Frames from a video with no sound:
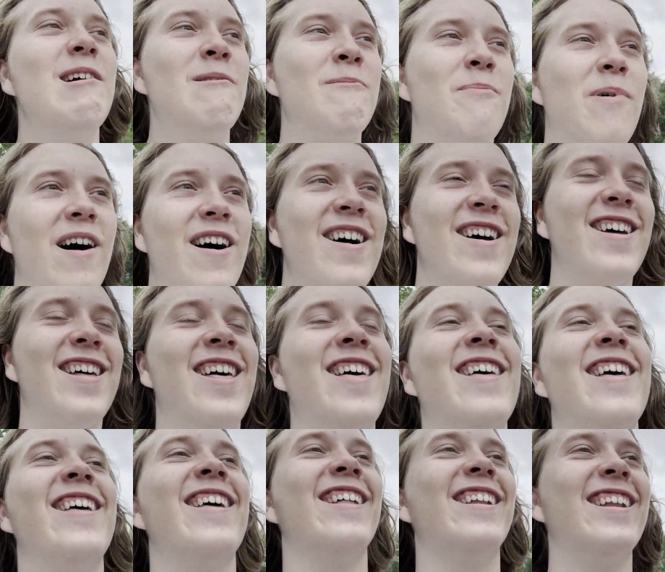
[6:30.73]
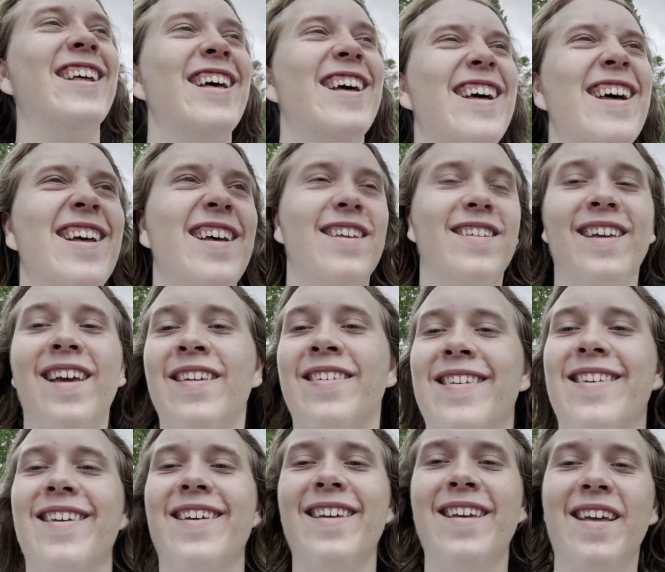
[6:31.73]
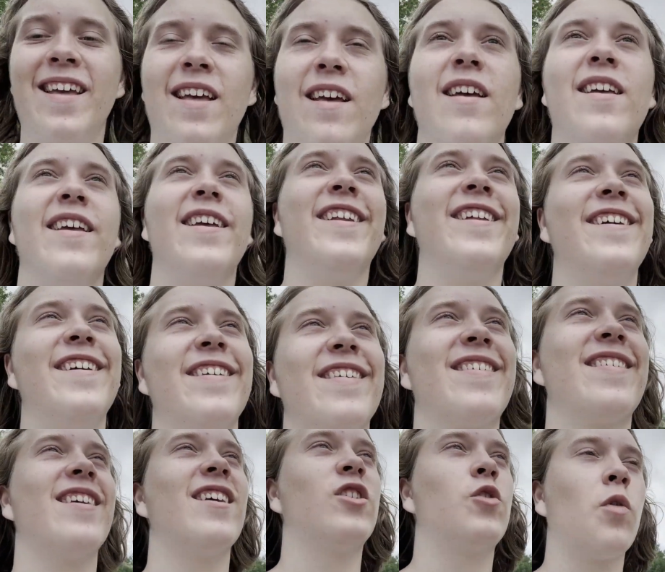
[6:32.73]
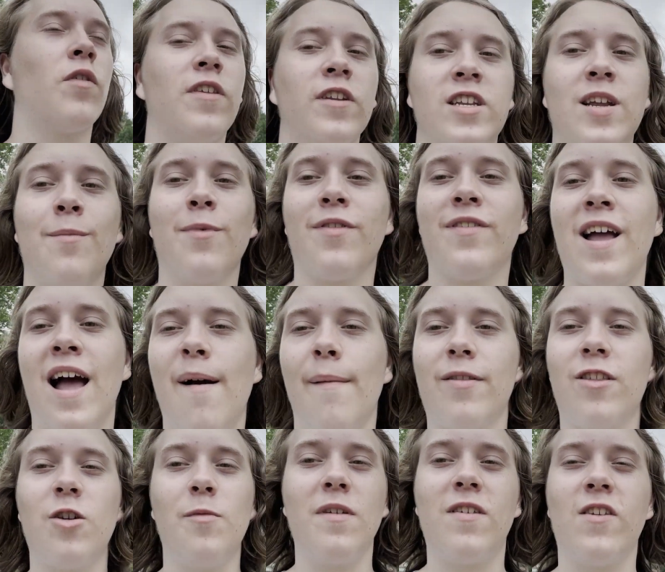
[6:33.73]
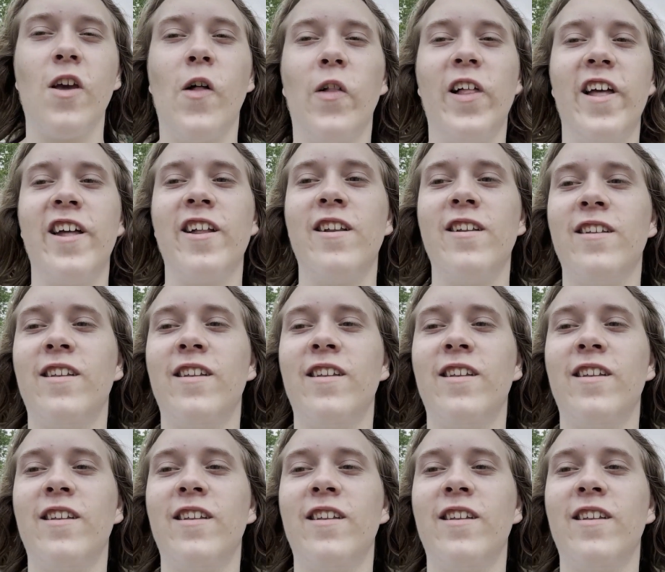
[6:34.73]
But yes, it is Twisted Timbers time. It's gonna be so lit.